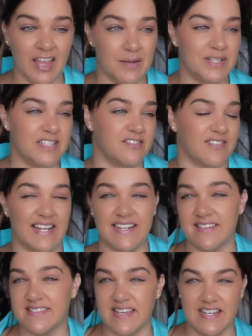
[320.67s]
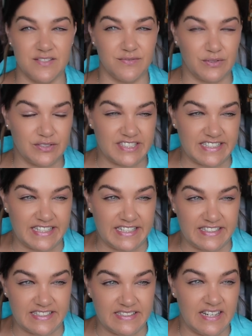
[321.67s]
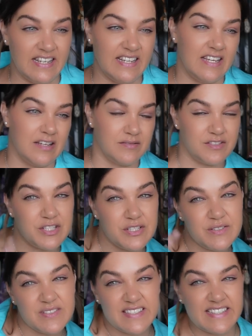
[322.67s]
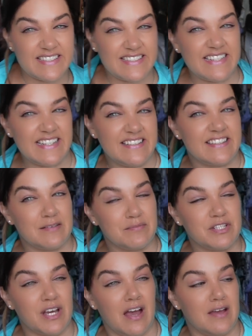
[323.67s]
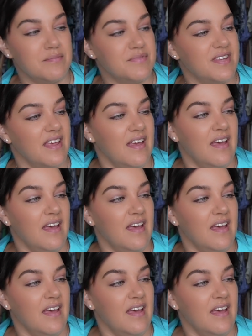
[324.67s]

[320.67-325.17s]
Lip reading: I'm an Australian size 14, 216 sometimes.